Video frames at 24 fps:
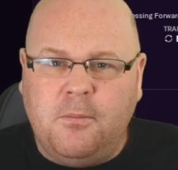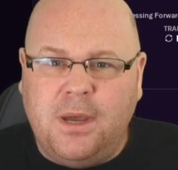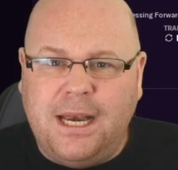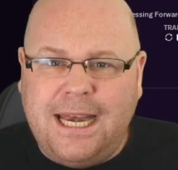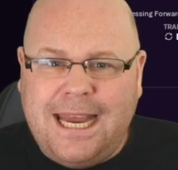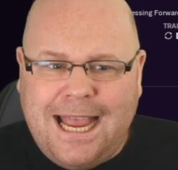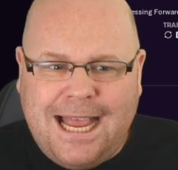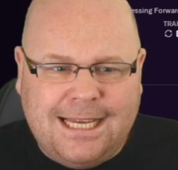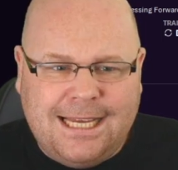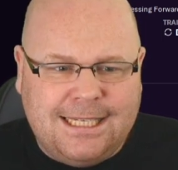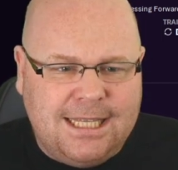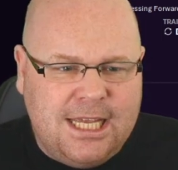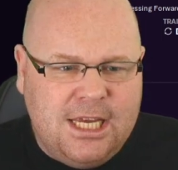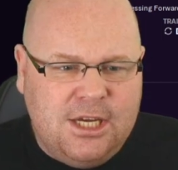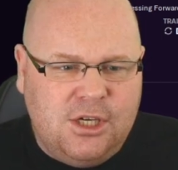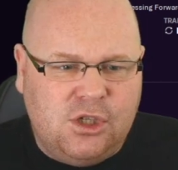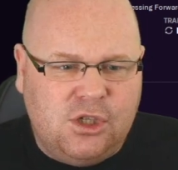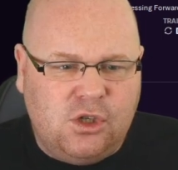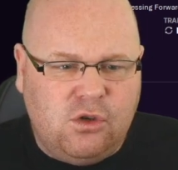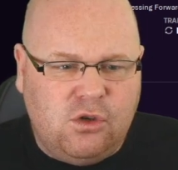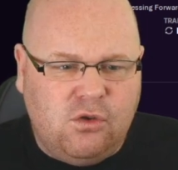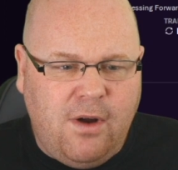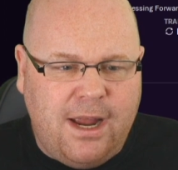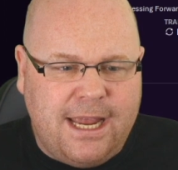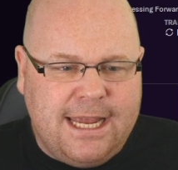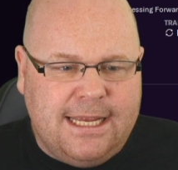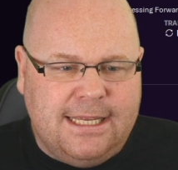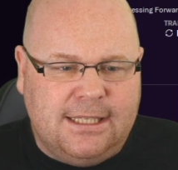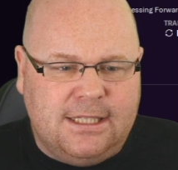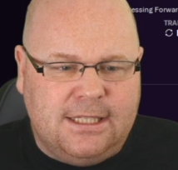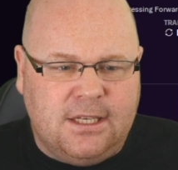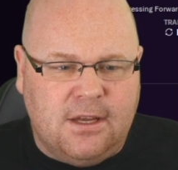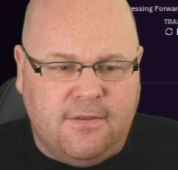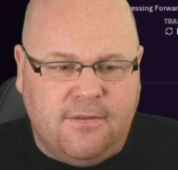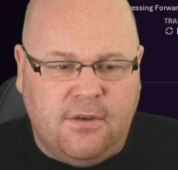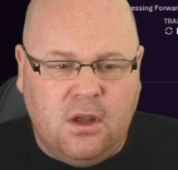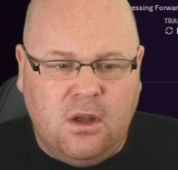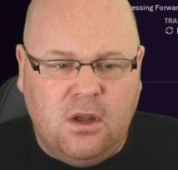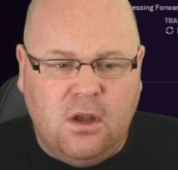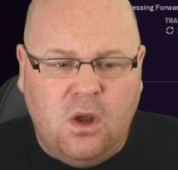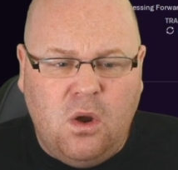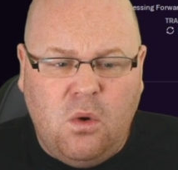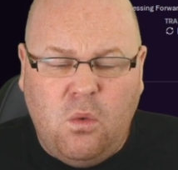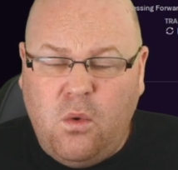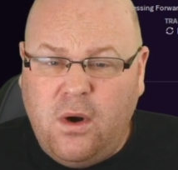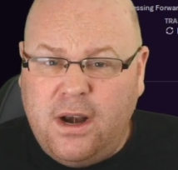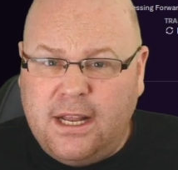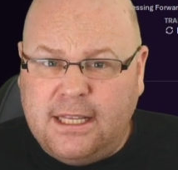but he has these traits of
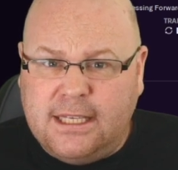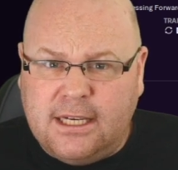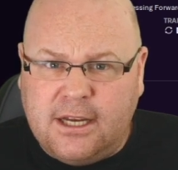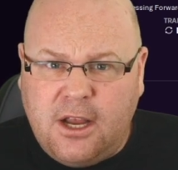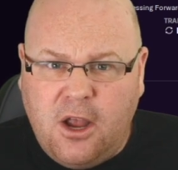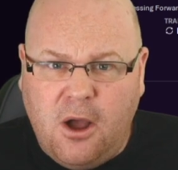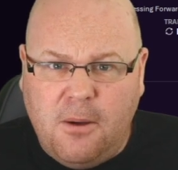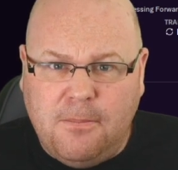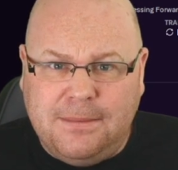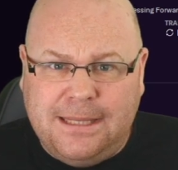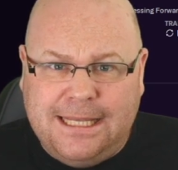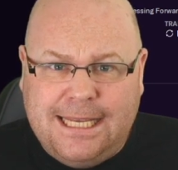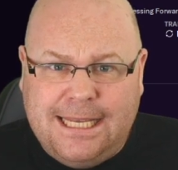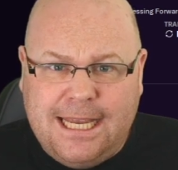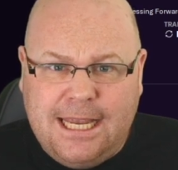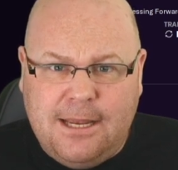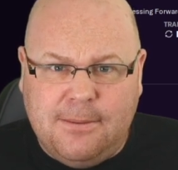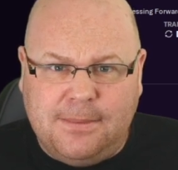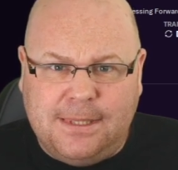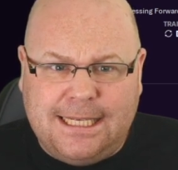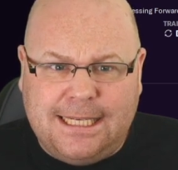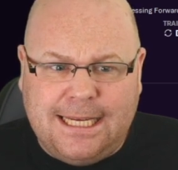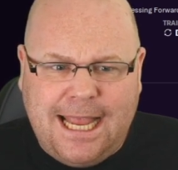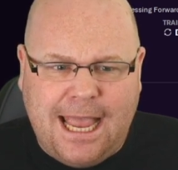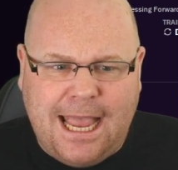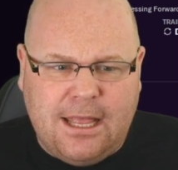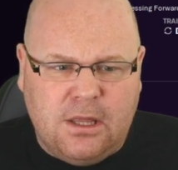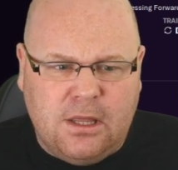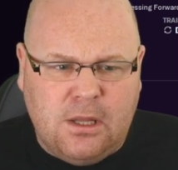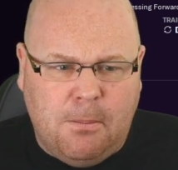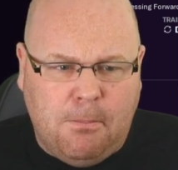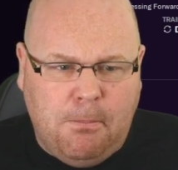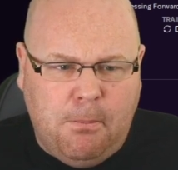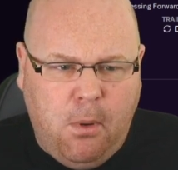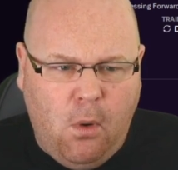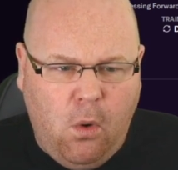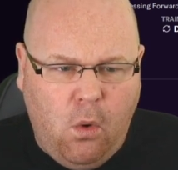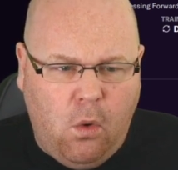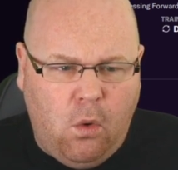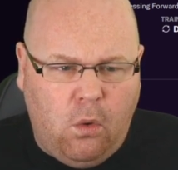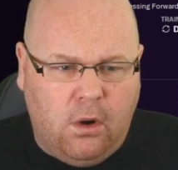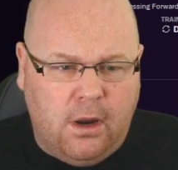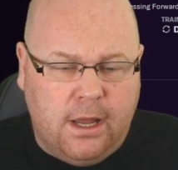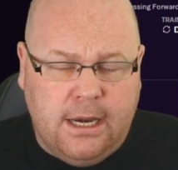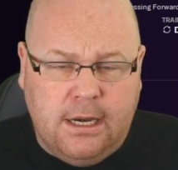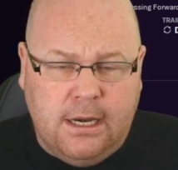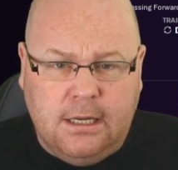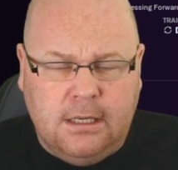wanting to come deep to get the
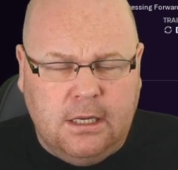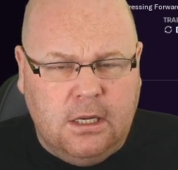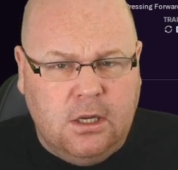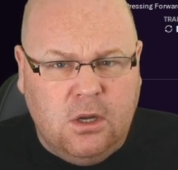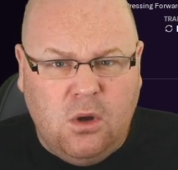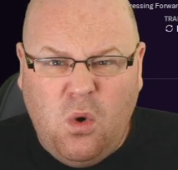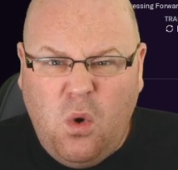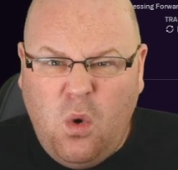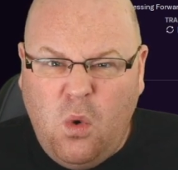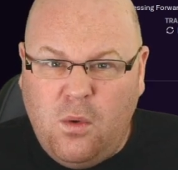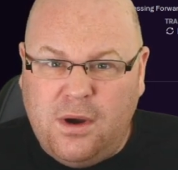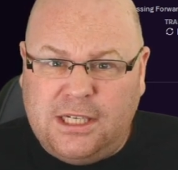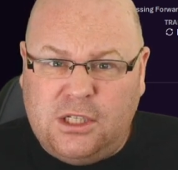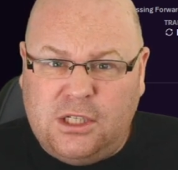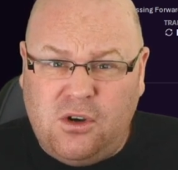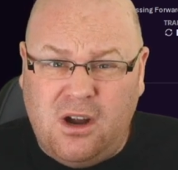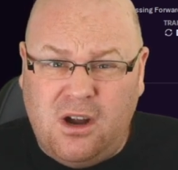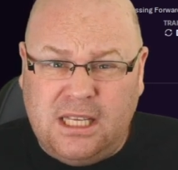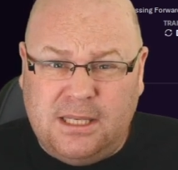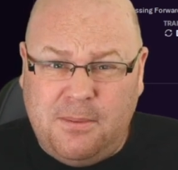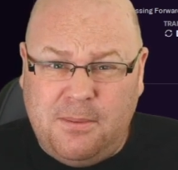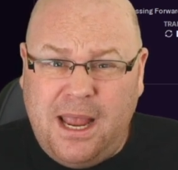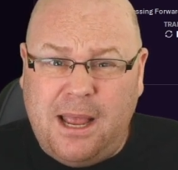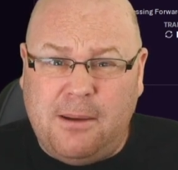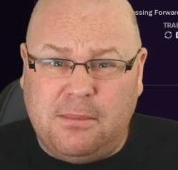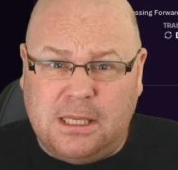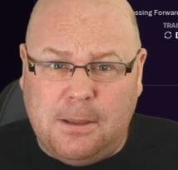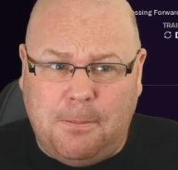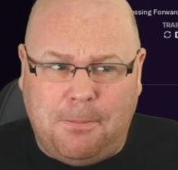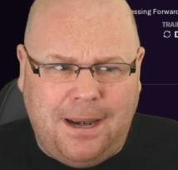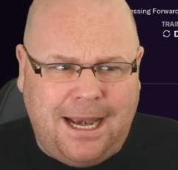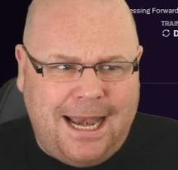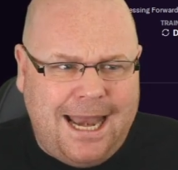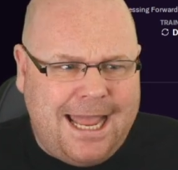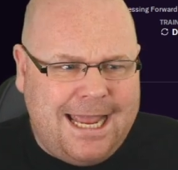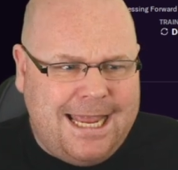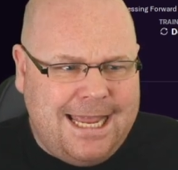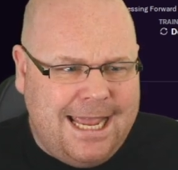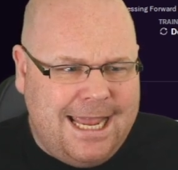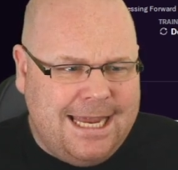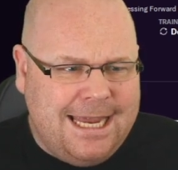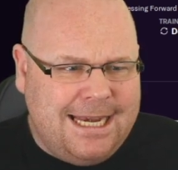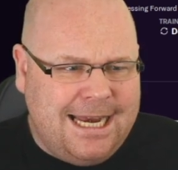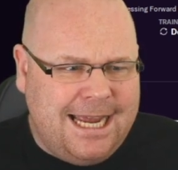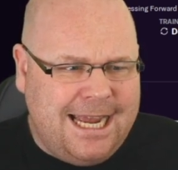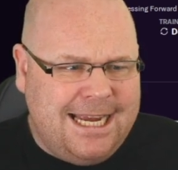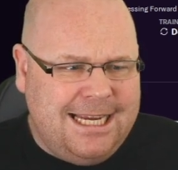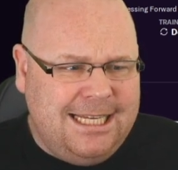ball and always trying to be able to play
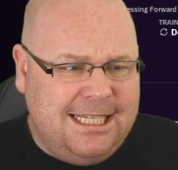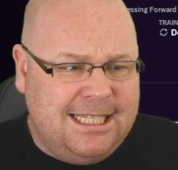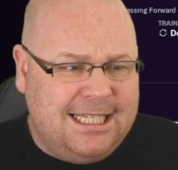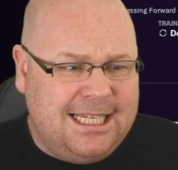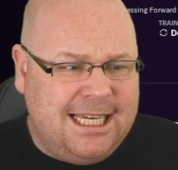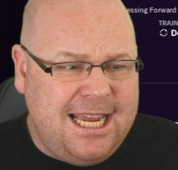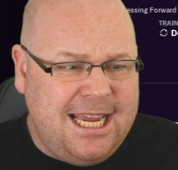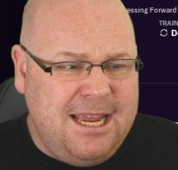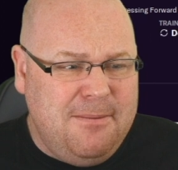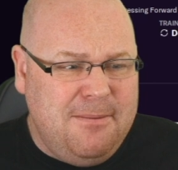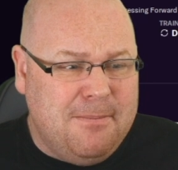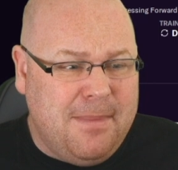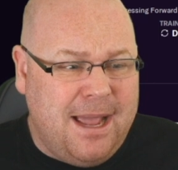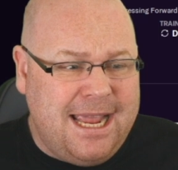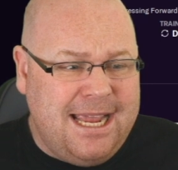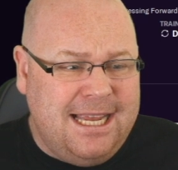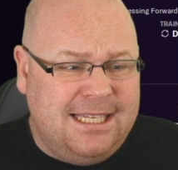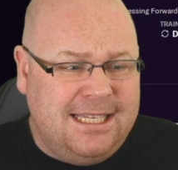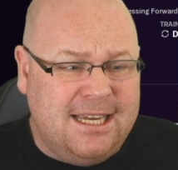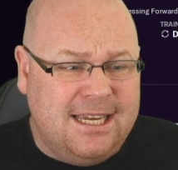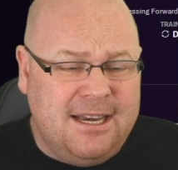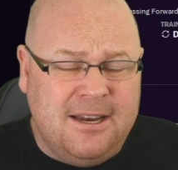in a teammate.